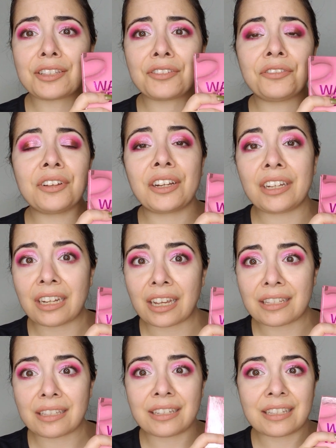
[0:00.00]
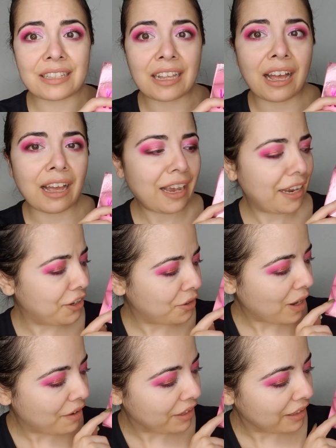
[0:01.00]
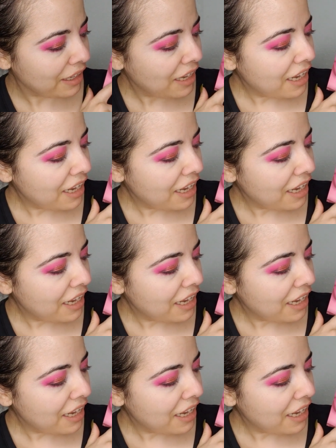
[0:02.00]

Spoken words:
very nice design, you know, having